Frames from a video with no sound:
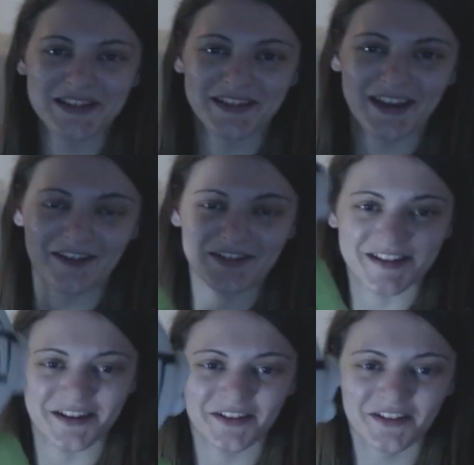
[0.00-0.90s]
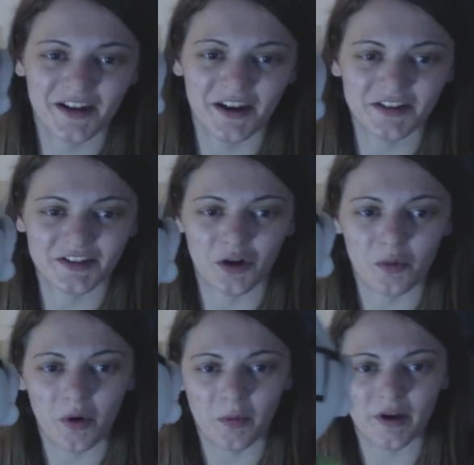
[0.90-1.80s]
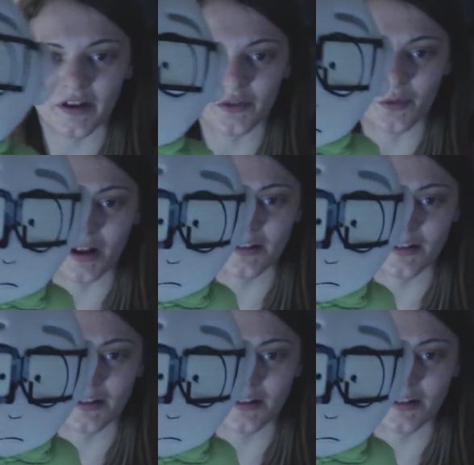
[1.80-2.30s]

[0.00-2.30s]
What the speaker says: Mr. Garrison and his little puppet as